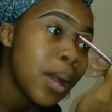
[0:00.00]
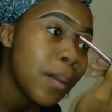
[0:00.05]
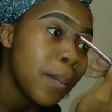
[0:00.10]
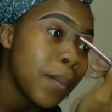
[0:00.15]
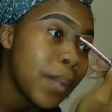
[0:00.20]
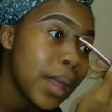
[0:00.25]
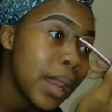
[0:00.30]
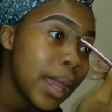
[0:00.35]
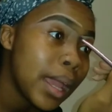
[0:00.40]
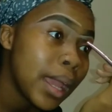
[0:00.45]

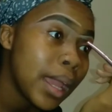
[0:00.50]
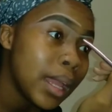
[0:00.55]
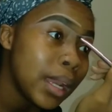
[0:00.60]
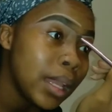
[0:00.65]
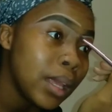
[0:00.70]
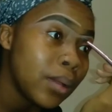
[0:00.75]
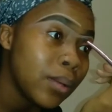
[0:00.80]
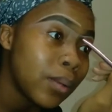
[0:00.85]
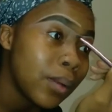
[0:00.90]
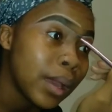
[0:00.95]
But
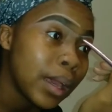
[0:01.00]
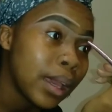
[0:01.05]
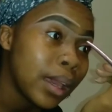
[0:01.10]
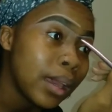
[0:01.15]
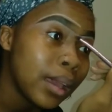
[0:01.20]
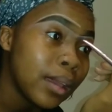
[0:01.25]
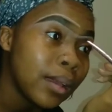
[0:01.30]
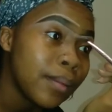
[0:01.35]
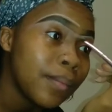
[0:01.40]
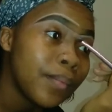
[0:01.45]

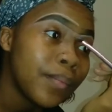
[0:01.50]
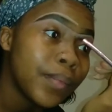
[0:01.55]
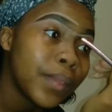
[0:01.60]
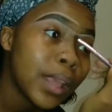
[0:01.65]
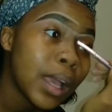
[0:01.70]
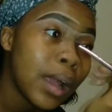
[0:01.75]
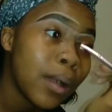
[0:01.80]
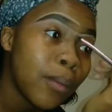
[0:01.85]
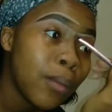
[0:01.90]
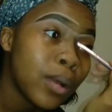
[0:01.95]
anyway,
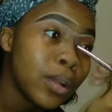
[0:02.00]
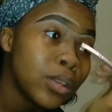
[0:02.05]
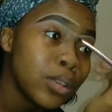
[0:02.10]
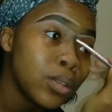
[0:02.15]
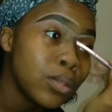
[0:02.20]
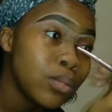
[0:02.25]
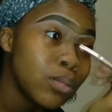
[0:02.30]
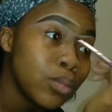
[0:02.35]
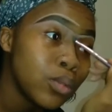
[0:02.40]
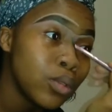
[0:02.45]
I want
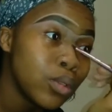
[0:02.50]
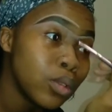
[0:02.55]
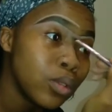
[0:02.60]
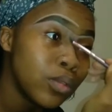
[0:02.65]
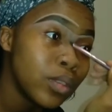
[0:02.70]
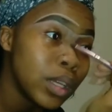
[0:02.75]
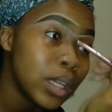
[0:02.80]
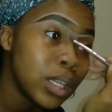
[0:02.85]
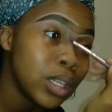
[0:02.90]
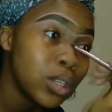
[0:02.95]
to
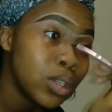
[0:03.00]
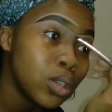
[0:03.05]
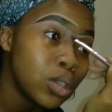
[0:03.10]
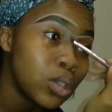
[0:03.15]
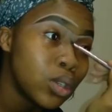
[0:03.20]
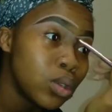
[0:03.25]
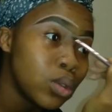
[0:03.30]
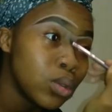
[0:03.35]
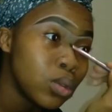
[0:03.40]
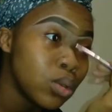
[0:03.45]
move
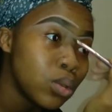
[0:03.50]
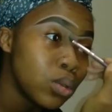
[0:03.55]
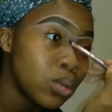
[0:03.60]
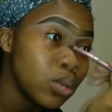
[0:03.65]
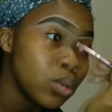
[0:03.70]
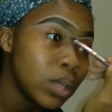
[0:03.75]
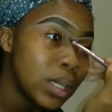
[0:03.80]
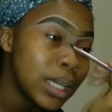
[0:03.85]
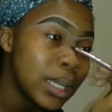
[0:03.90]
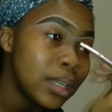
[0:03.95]
into
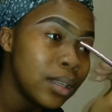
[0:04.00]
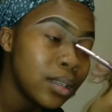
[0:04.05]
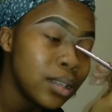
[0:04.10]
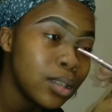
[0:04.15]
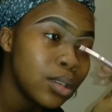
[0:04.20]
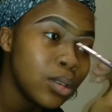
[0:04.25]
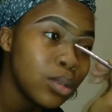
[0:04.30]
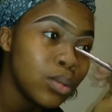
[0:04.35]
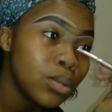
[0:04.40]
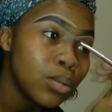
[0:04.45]

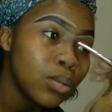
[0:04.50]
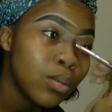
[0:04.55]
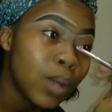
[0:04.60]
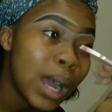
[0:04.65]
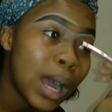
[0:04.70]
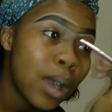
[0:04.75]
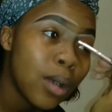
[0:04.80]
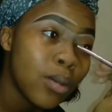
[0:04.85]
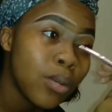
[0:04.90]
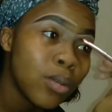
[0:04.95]

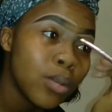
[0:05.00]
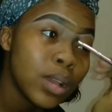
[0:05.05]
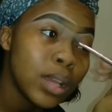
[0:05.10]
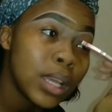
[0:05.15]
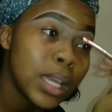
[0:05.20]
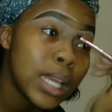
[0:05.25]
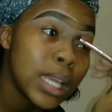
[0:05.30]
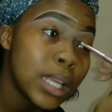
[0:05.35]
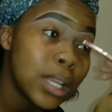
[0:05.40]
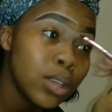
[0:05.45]

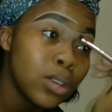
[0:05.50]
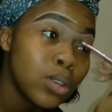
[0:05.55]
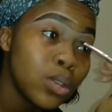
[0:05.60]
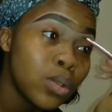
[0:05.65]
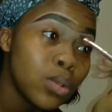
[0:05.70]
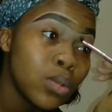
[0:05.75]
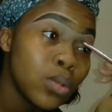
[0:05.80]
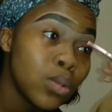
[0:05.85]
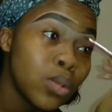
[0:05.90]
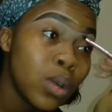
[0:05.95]

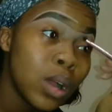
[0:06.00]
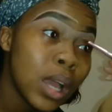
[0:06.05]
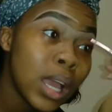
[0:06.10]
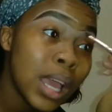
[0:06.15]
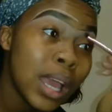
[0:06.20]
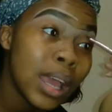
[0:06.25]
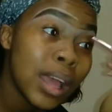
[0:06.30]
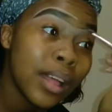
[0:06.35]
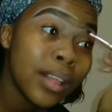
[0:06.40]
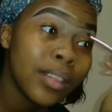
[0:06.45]

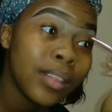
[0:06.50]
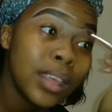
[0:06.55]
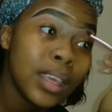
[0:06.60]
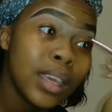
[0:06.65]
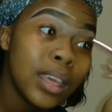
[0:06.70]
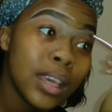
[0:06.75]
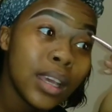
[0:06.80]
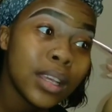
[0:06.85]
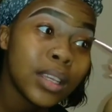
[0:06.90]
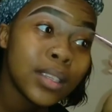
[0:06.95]

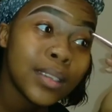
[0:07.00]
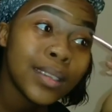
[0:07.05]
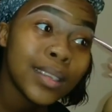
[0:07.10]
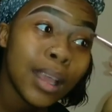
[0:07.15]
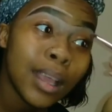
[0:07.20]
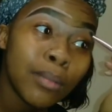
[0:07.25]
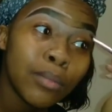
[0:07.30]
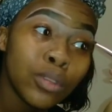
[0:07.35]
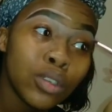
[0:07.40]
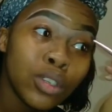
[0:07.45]
the
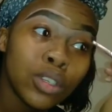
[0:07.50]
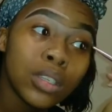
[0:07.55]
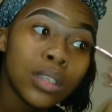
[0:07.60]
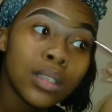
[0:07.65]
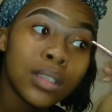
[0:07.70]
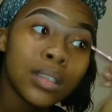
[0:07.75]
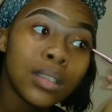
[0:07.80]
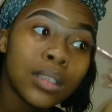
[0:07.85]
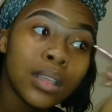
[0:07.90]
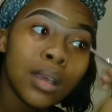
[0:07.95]

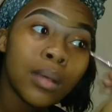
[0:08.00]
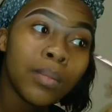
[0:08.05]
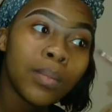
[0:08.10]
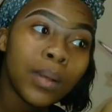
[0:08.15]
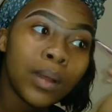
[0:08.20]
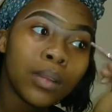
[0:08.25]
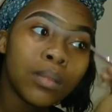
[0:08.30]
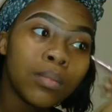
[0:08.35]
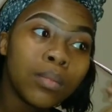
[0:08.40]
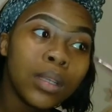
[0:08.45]
assumptions
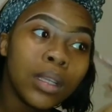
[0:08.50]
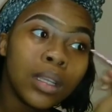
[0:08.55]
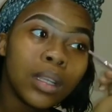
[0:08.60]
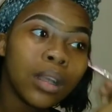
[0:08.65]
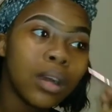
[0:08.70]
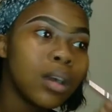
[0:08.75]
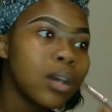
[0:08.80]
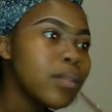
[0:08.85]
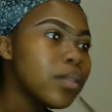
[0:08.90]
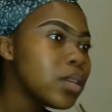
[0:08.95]
about me.
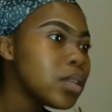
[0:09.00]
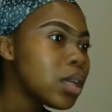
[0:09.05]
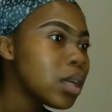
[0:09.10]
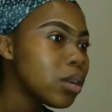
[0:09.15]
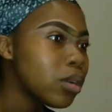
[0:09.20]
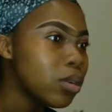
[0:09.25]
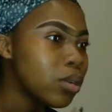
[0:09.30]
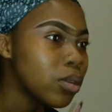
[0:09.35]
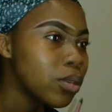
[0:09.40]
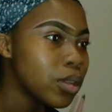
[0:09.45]
Now, obviously, I
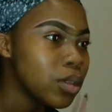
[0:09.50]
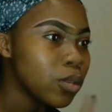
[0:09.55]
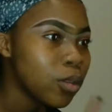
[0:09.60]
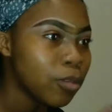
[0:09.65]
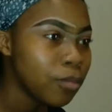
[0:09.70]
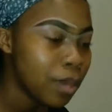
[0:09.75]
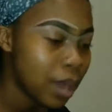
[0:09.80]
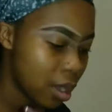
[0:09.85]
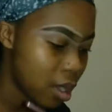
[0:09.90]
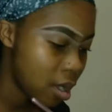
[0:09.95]
don't know these
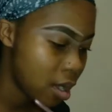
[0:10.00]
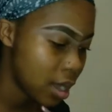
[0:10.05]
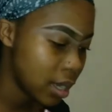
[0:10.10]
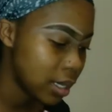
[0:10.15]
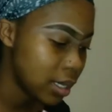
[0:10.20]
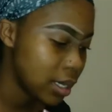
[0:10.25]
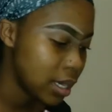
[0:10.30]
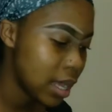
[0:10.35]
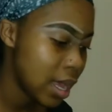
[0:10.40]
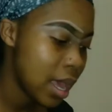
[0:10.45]
off by heart,
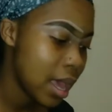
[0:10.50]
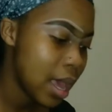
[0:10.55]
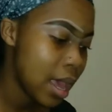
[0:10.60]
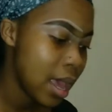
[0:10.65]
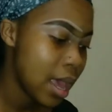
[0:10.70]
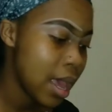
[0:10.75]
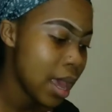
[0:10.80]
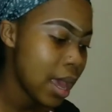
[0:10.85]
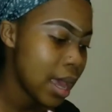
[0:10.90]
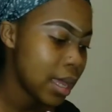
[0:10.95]

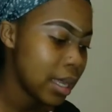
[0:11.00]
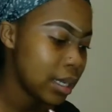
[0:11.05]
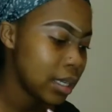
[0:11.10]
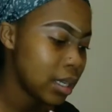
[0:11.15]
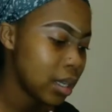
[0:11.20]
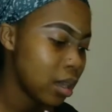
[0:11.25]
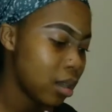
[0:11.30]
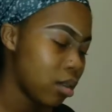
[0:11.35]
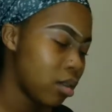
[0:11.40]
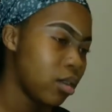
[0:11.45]

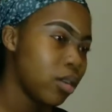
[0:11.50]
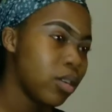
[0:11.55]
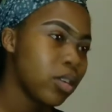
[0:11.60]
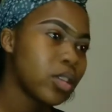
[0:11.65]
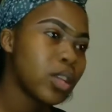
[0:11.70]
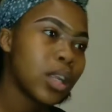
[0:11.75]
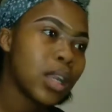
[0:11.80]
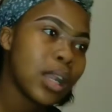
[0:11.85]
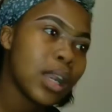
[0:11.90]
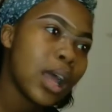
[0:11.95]
and a girl is
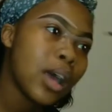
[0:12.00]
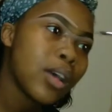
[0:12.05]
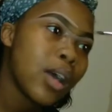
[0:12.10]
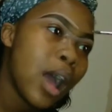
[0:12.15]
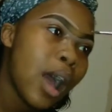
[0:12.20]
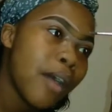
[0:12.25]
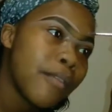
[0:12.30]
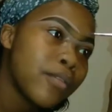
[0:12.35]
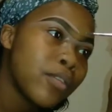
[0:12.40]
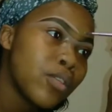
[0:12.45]
gonna now
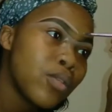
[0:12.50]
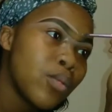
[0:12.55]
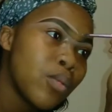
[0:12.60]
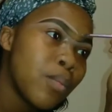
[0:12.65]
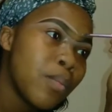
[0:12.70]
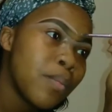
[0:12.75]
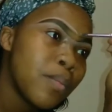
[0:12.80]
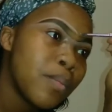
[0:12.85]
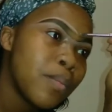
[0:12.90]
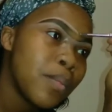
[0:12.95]
have to
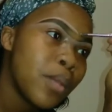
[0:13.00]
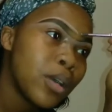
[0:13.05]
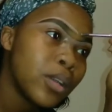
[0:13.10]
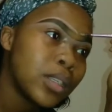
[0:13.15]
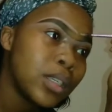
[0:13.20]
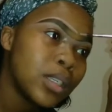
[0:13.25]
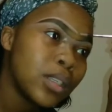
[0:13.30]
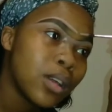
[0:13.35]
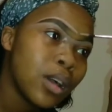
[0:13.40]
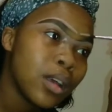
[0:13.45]

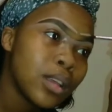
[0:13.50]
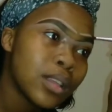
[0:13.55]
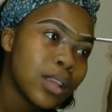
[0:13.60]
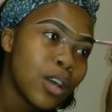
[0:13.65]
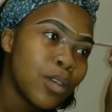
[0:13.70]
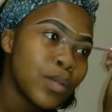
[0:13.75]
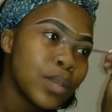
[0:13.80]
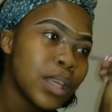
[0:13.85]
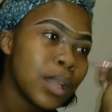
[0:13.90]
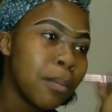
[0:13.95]
multitask.
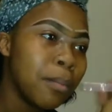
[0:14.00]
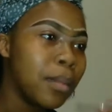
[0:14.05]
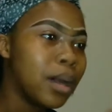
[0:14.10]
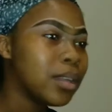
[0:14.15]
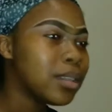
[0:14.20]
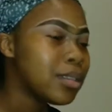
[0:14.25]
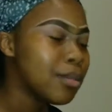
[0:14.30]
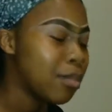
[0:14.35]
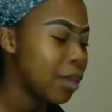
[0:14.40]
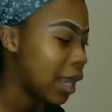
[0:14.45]
On said
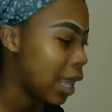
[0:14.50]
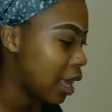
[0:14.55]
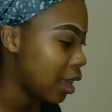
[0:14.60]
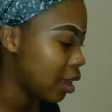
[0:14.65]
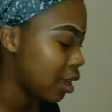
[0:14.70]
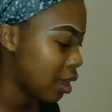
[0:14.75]
multiply.